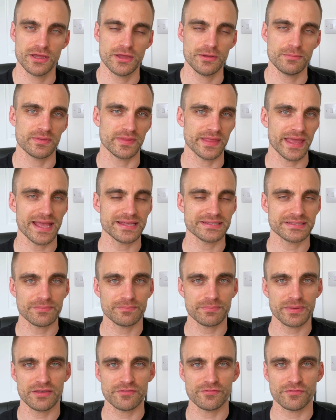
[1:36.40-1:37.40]
but the
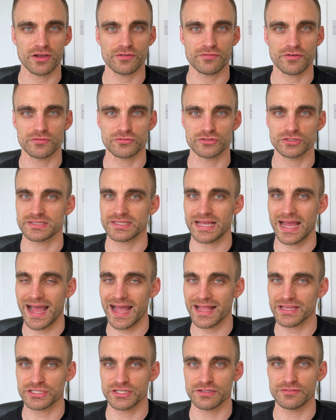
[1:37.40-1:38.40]
S&P 500 is
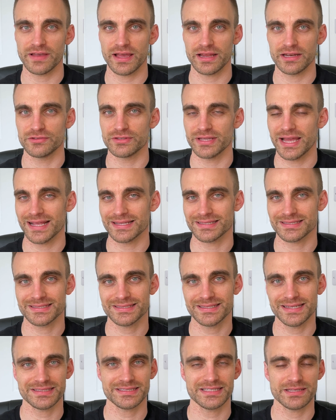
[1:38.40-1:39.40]
actually valued at
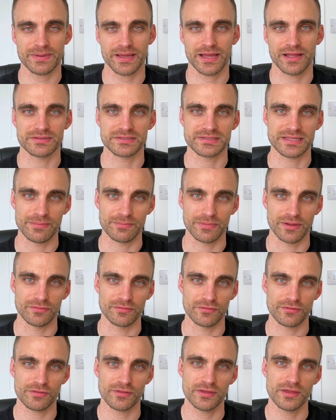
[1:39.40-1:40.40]
£60 that
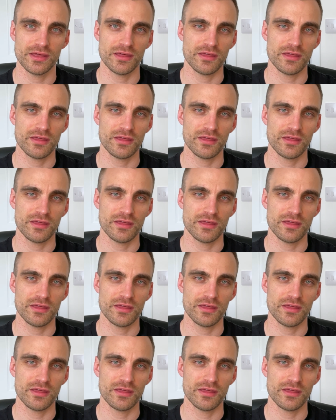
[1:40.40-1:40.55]
month,